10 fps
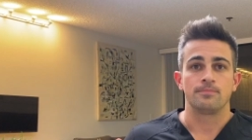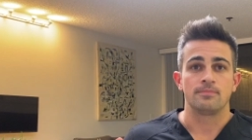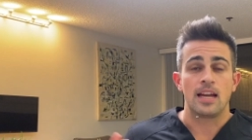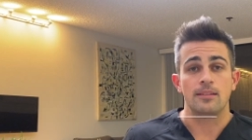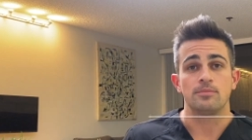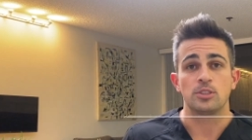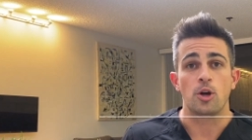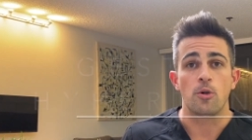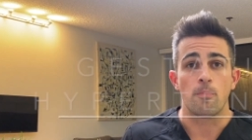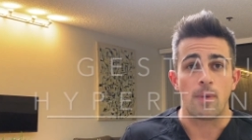Hi,
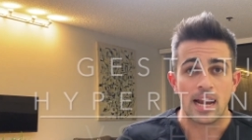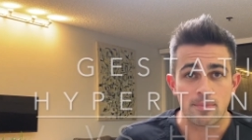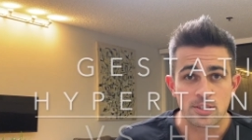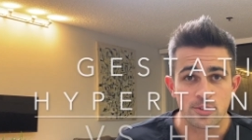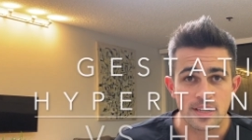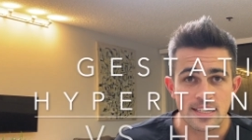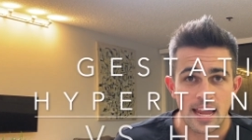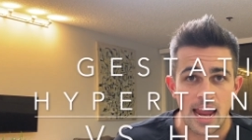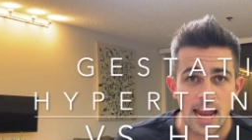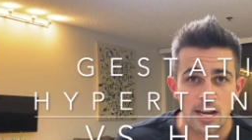so my name is Chris,
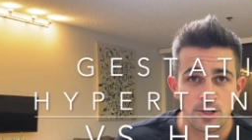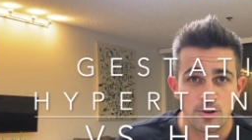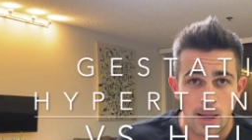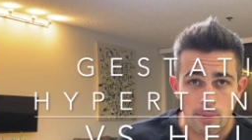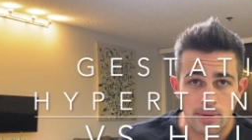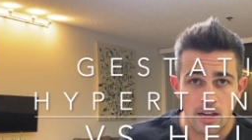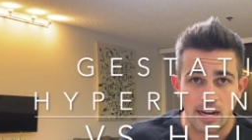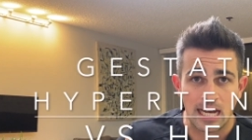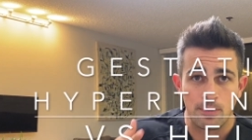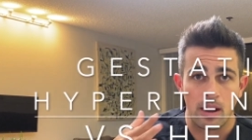and today I'm going to be
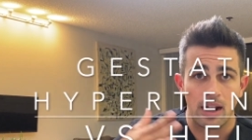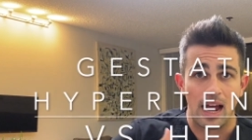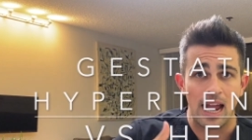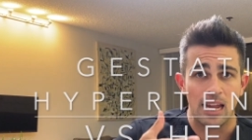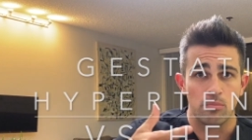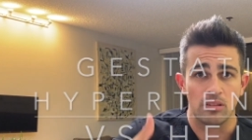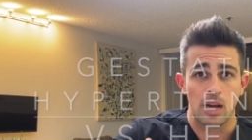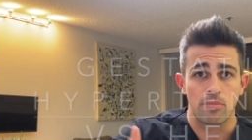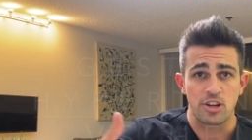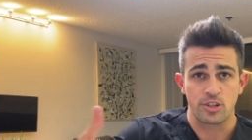talking about high blood
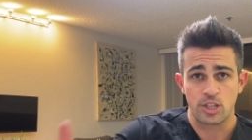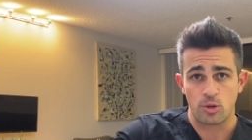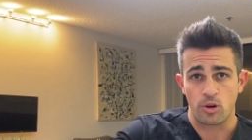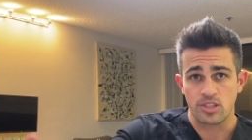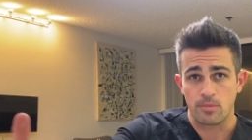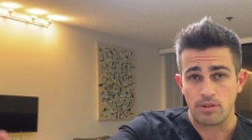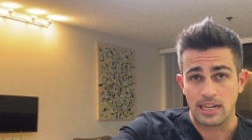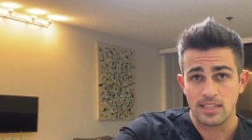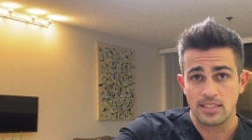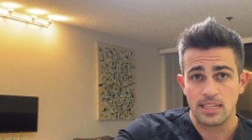pressure disorders in
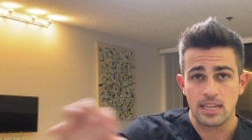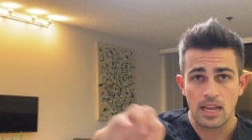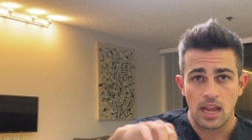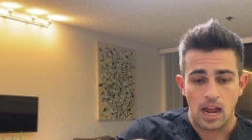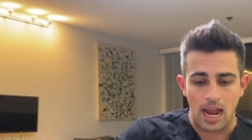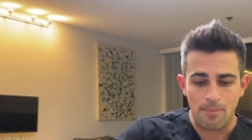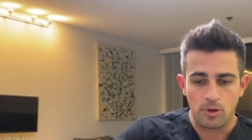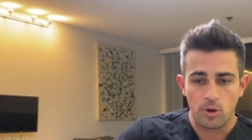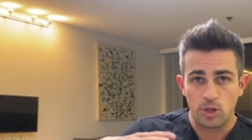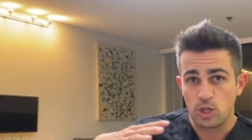pregnancy. I'm
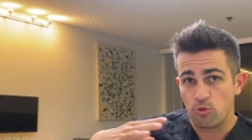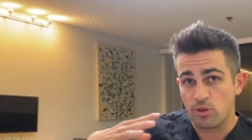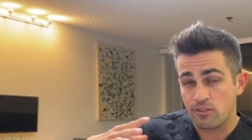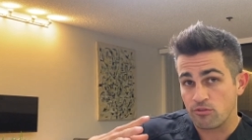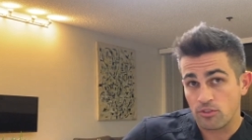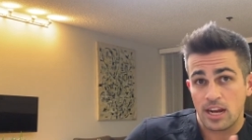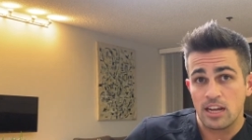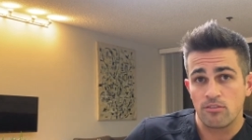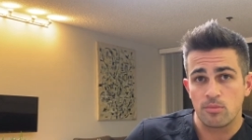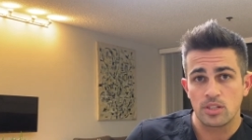going to
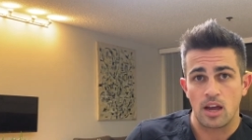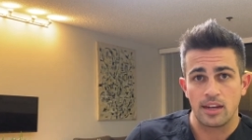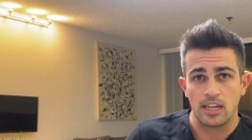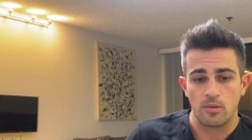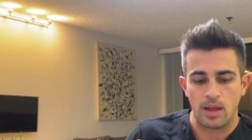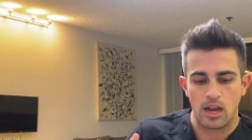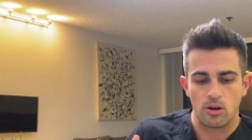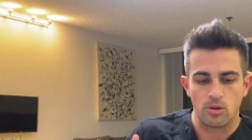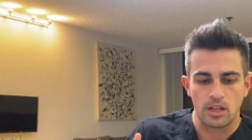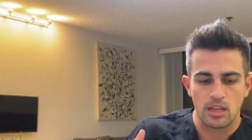refrain from talking
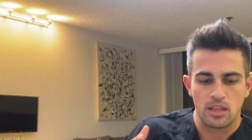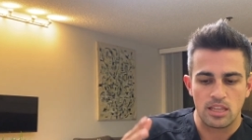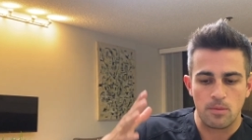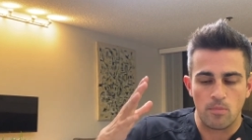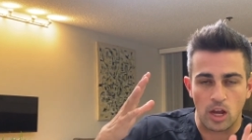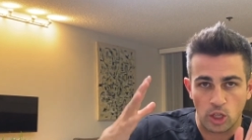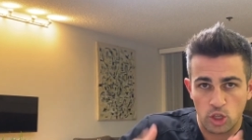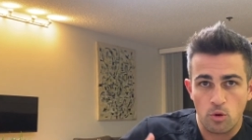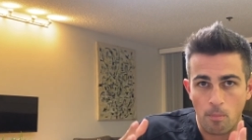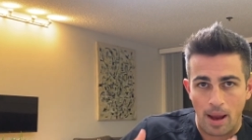about the
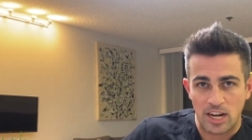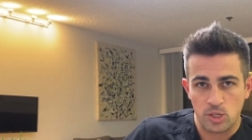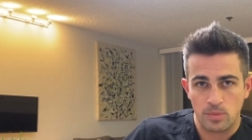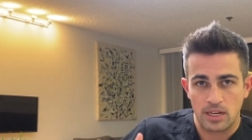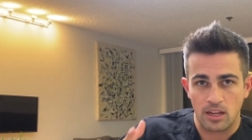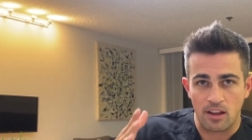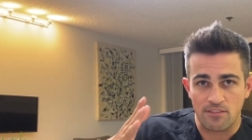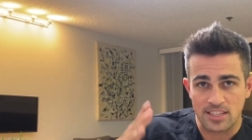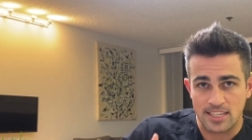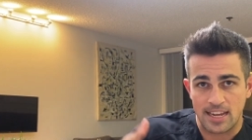acute management of
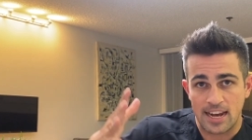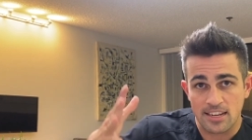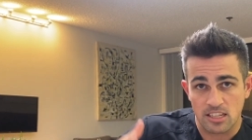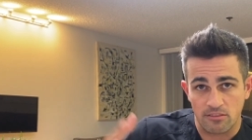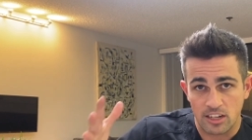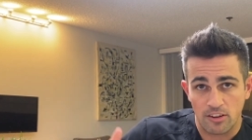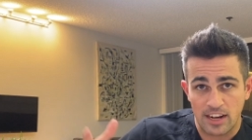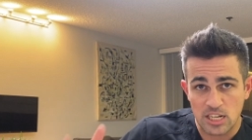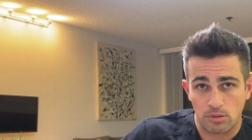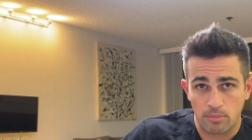sustained severe
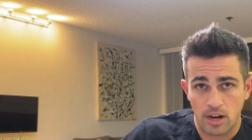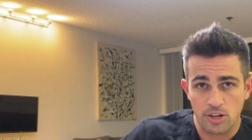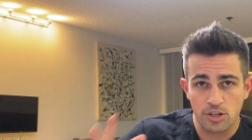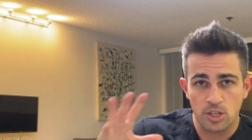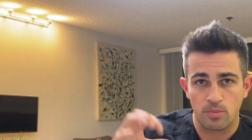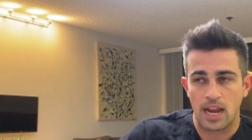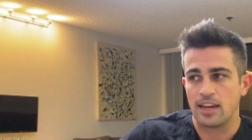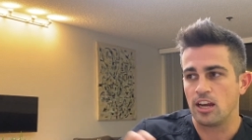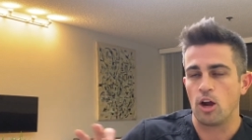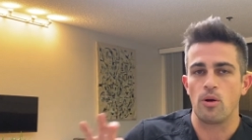range blood pressures, but I
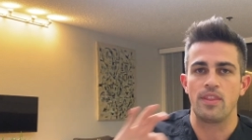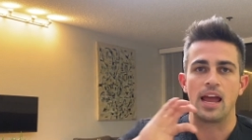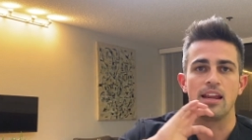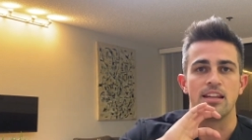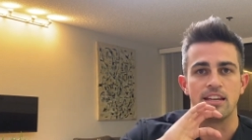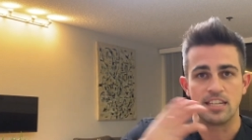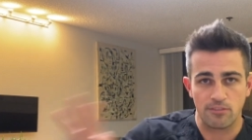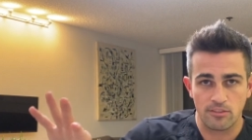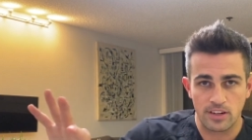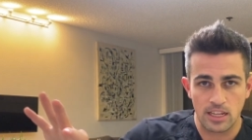can go on that in a
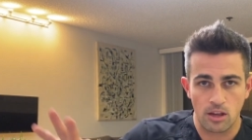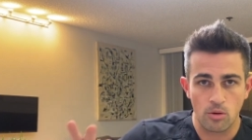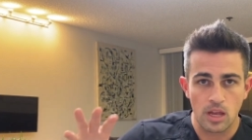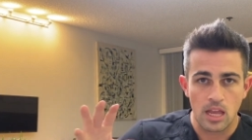different video.